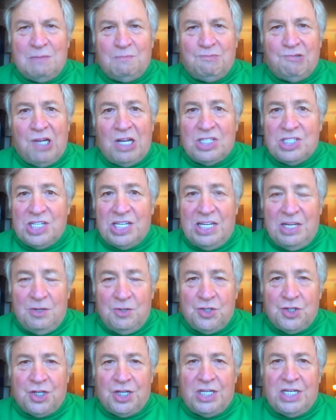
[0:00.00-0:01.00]
the
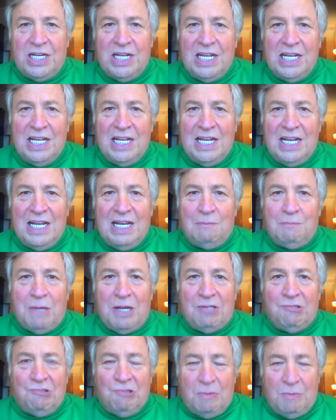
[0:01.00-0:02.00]
prosecution
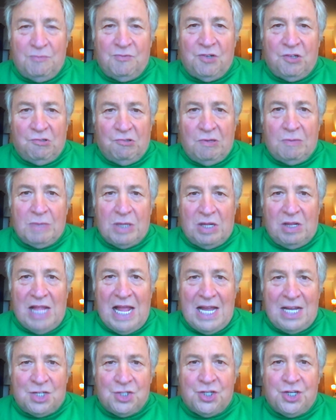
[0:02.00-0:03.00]
for
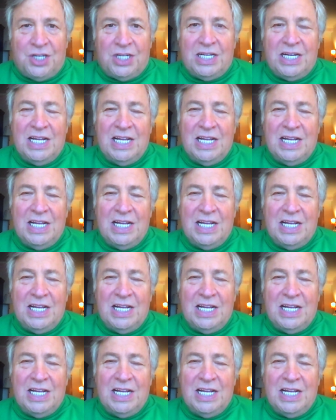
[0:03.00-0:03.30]
criminal action